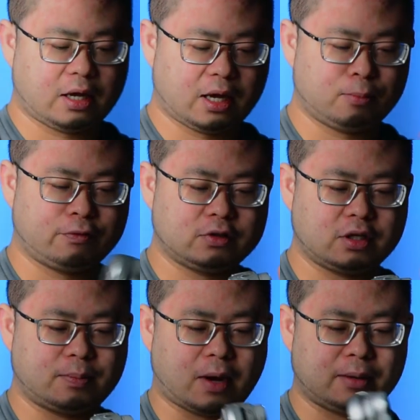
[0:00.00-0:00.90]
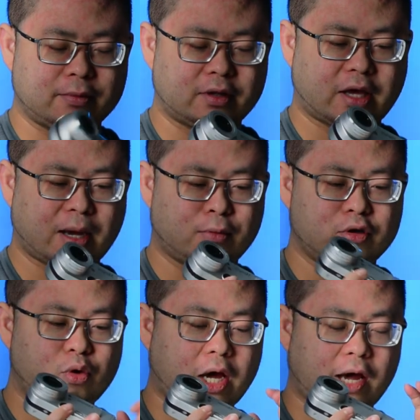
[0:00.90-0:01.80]
And moving to the bottom of the camera,
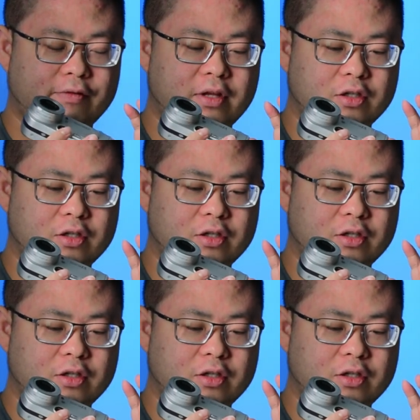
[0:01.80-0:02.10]
you have the